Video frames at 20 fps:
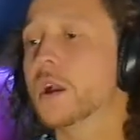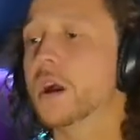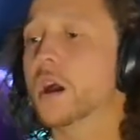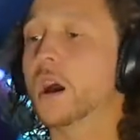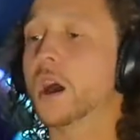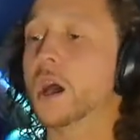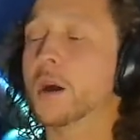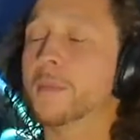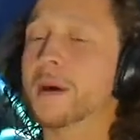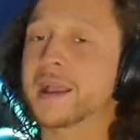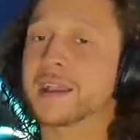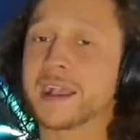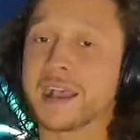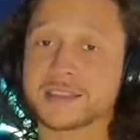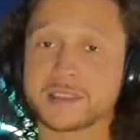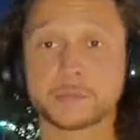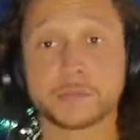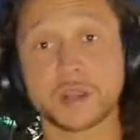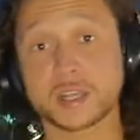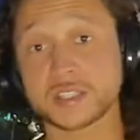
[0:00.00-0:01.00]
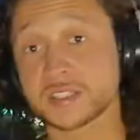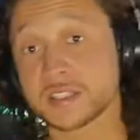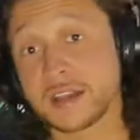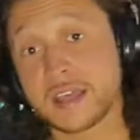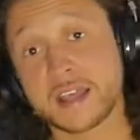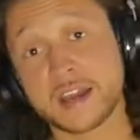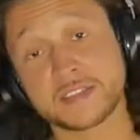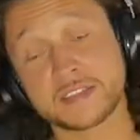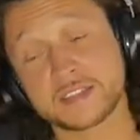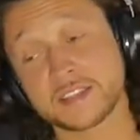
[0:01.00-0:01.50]
I got the Bucks
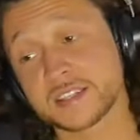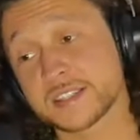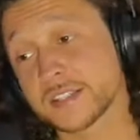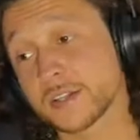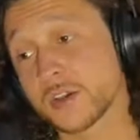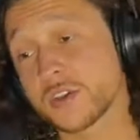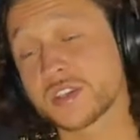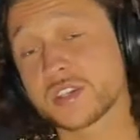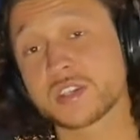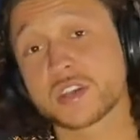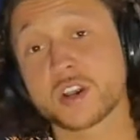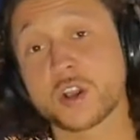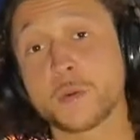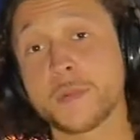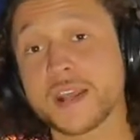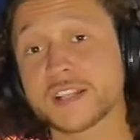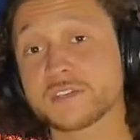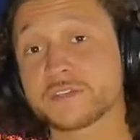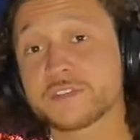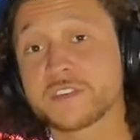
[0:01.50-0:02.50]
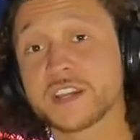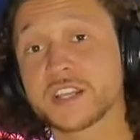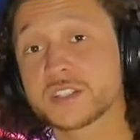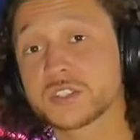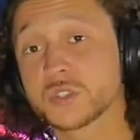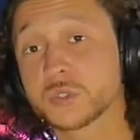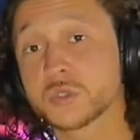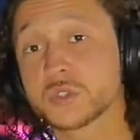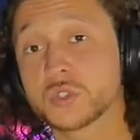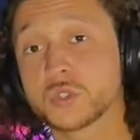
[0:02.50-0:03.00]
tonight. I think this series is going to go back to Phoenix
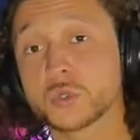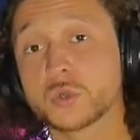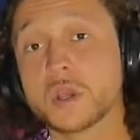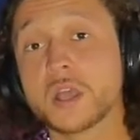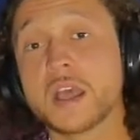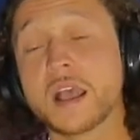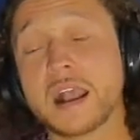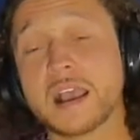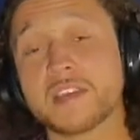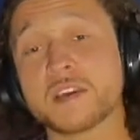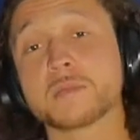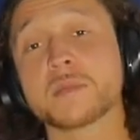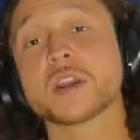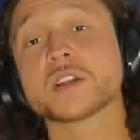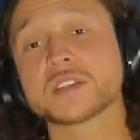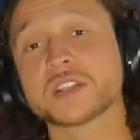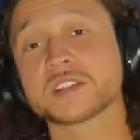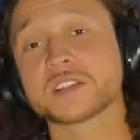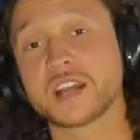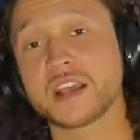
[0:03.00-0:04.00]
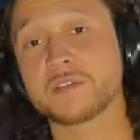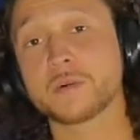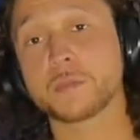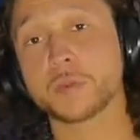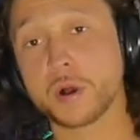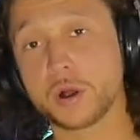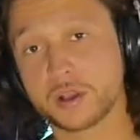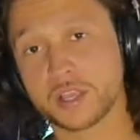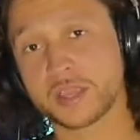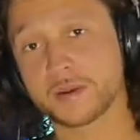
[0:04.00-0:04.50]
2-2. I think Middleton's going to have a
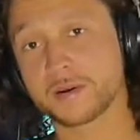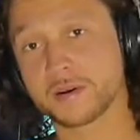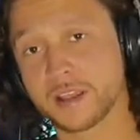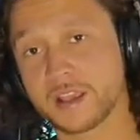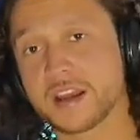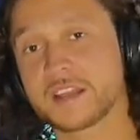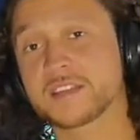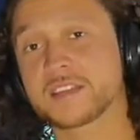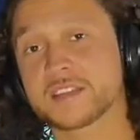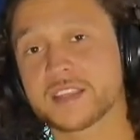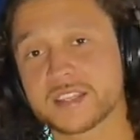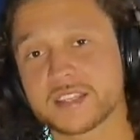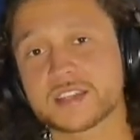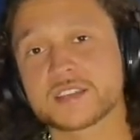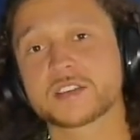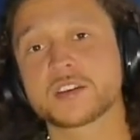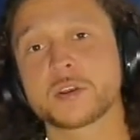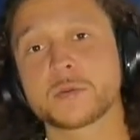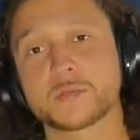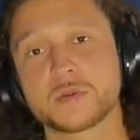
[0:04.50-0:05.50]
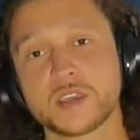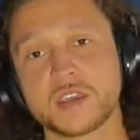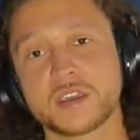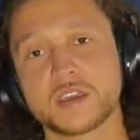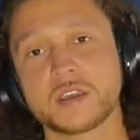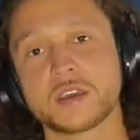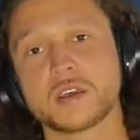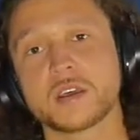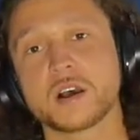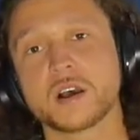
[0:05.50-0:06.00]
ball game tonight. I think this is going to
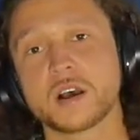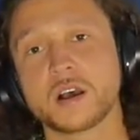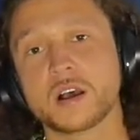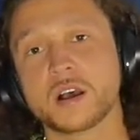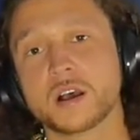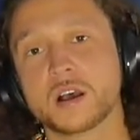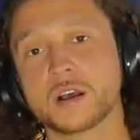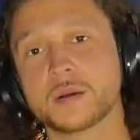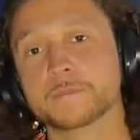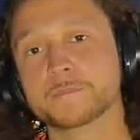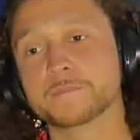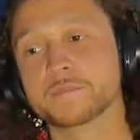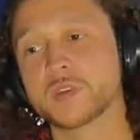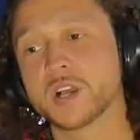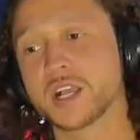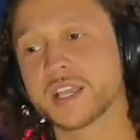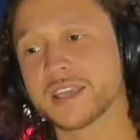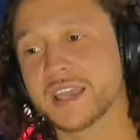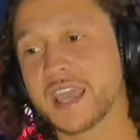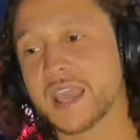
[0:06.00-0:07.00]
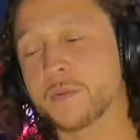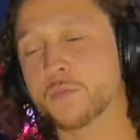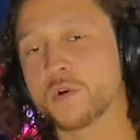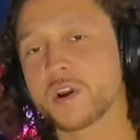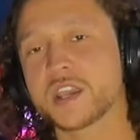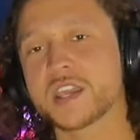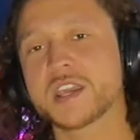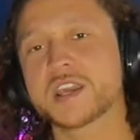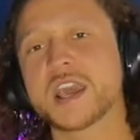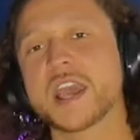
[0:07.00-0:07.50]
be a game
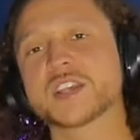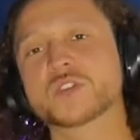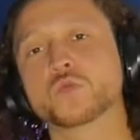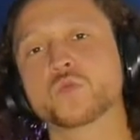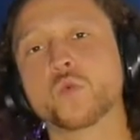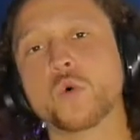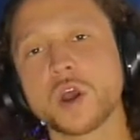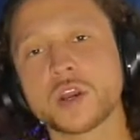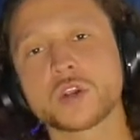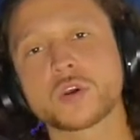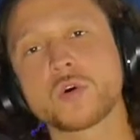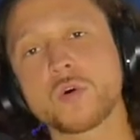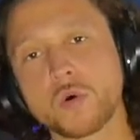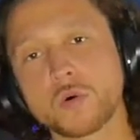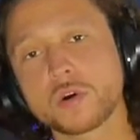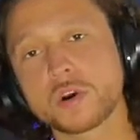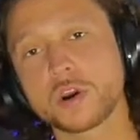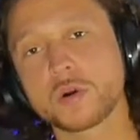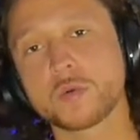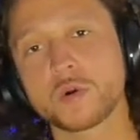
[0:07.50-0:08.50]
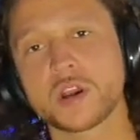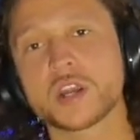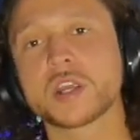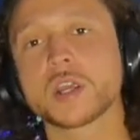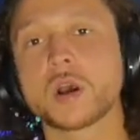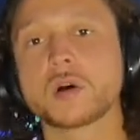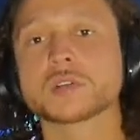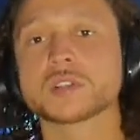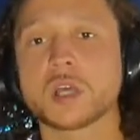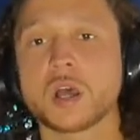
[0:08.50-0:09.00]
where he has one quarter where he
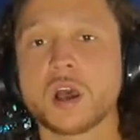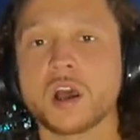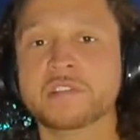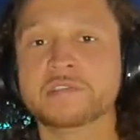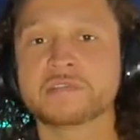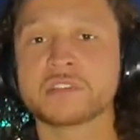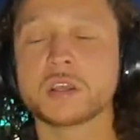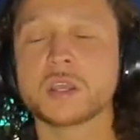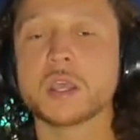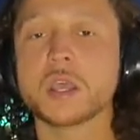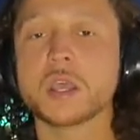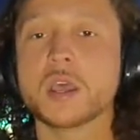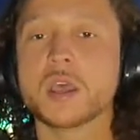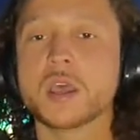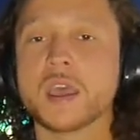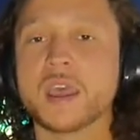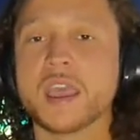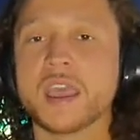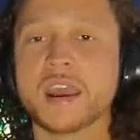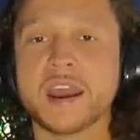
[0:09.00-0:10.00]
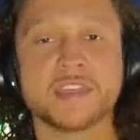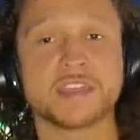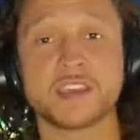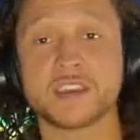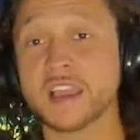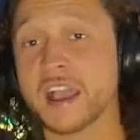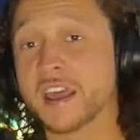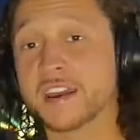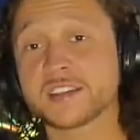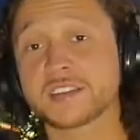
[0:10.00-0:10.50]
goes off. And I think
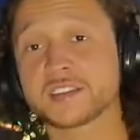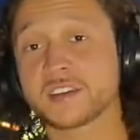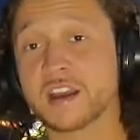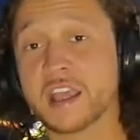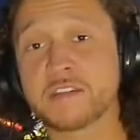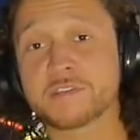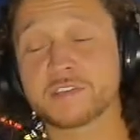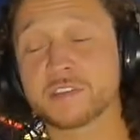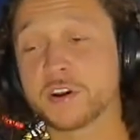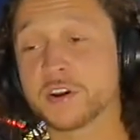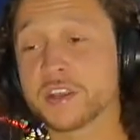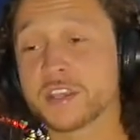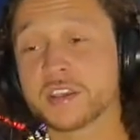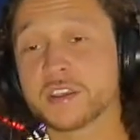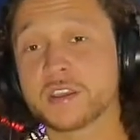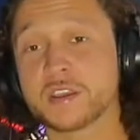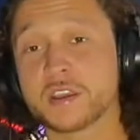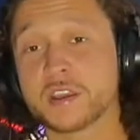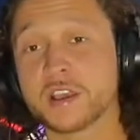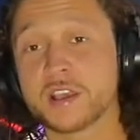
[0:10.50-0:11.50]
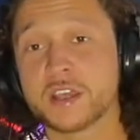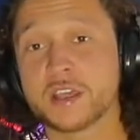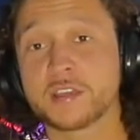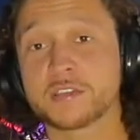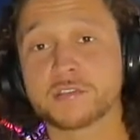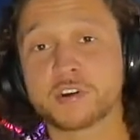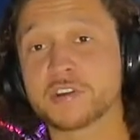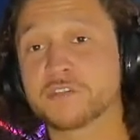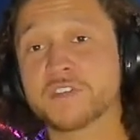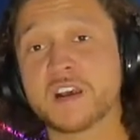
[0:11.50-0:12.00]
Giannis is going to have
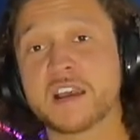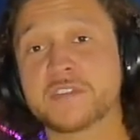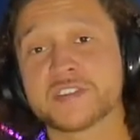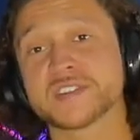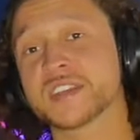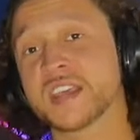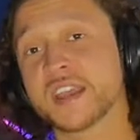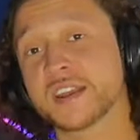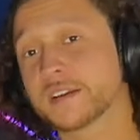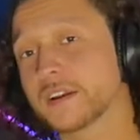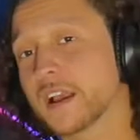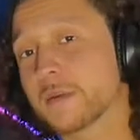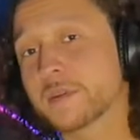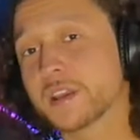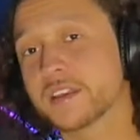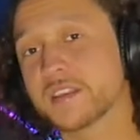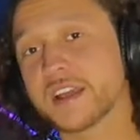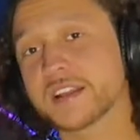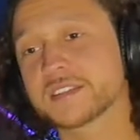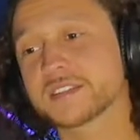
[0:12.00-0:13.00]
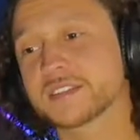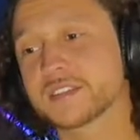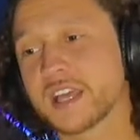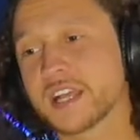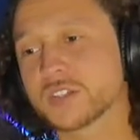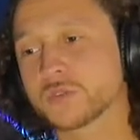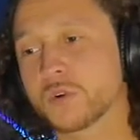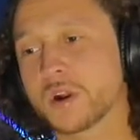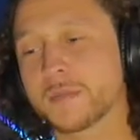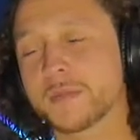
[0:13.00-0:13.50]
35 and 10. I mean,
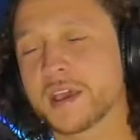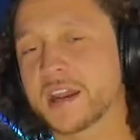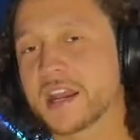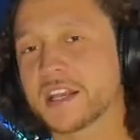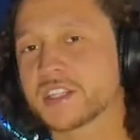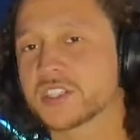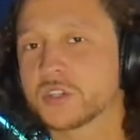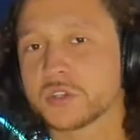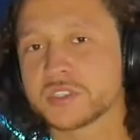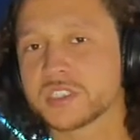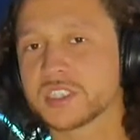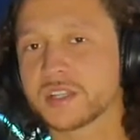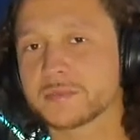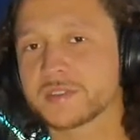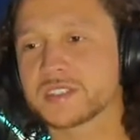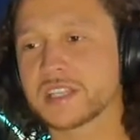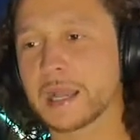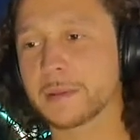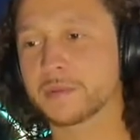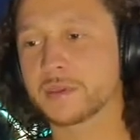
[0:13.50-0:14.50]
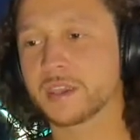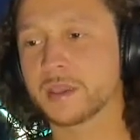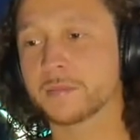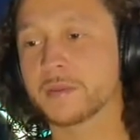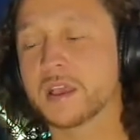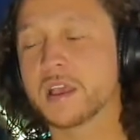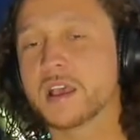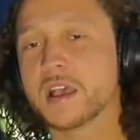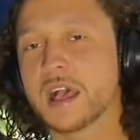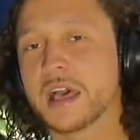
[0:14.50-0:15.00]
that's where I'm at. I just don't see them stopping him.
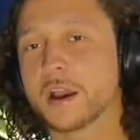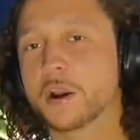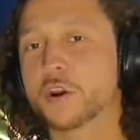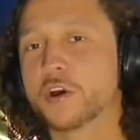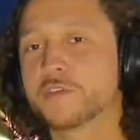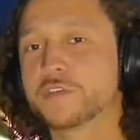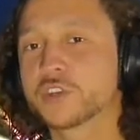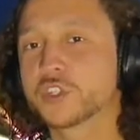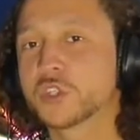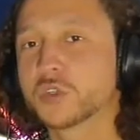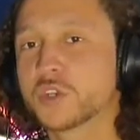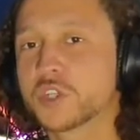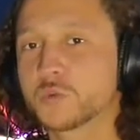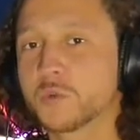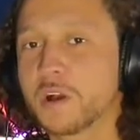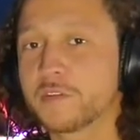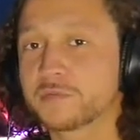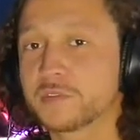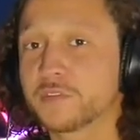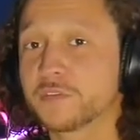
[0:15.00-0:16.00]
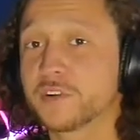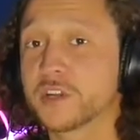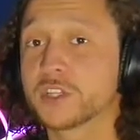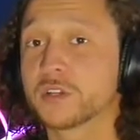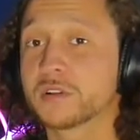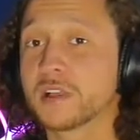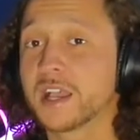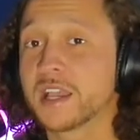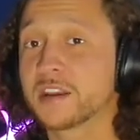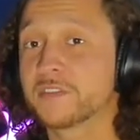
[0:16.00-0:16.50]
I don't know if he'll shoot as well from the free
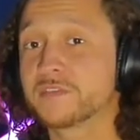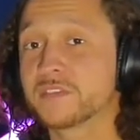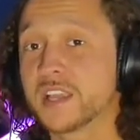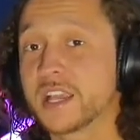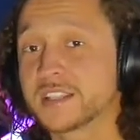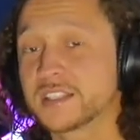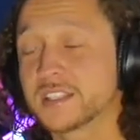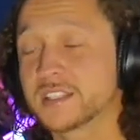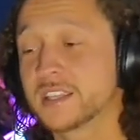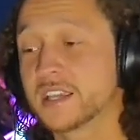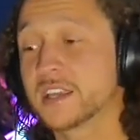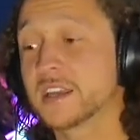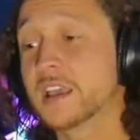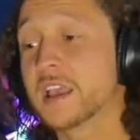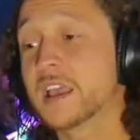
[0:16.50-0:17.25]
throw line as he did.